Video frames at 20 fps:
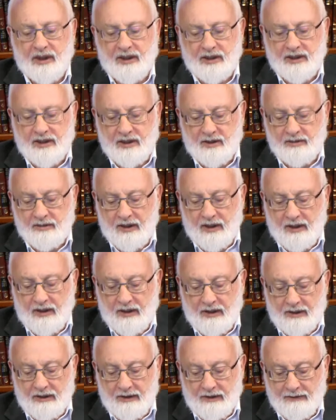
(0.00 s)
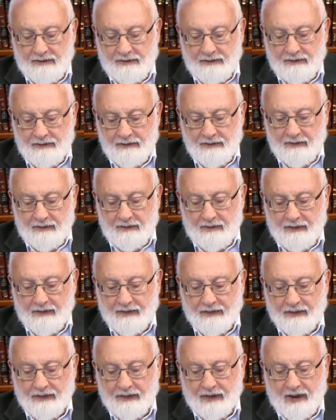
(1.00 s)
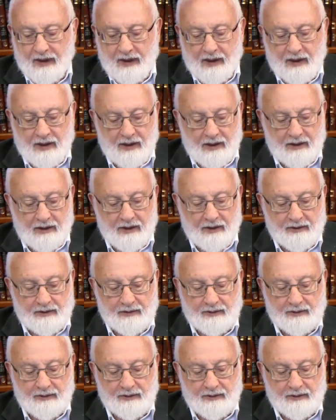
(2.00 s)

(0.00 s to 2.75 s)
inclination, this uh, longing,